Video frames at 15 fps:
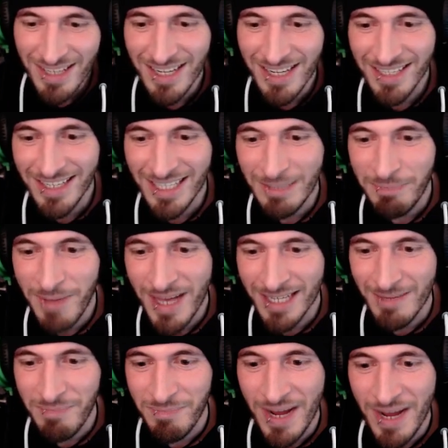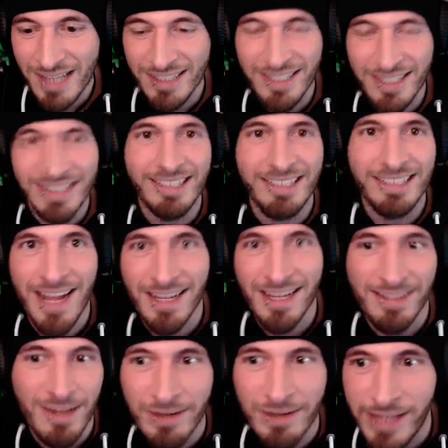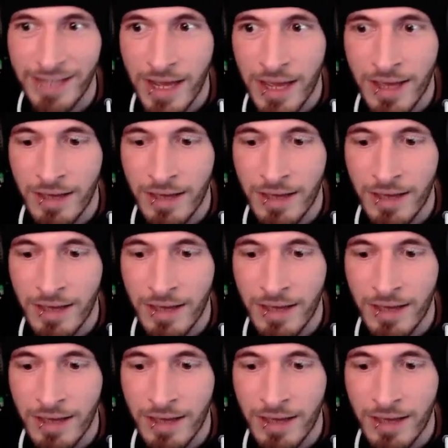get back in bed and eat snacks all day.